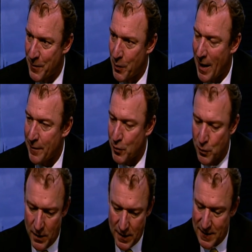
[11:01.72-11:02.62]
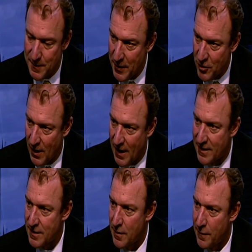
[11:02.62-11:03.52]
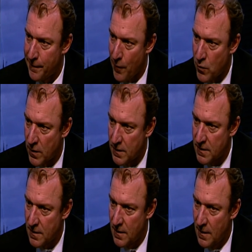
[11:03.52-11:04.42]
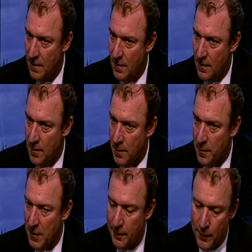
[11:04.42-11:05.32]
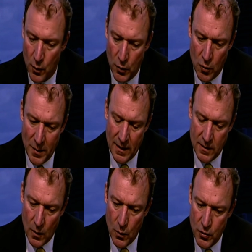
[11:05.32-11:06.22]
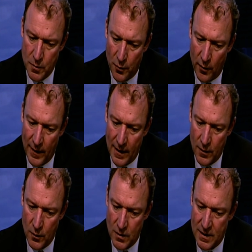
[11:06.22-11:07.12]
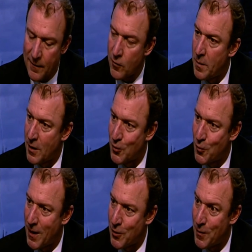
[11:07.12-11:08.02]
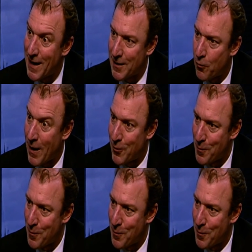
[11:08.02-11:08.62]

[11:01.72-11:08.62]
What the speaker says: You have to specialize, focus, but if you want to be a solution provider, you just have to make sure that you get the right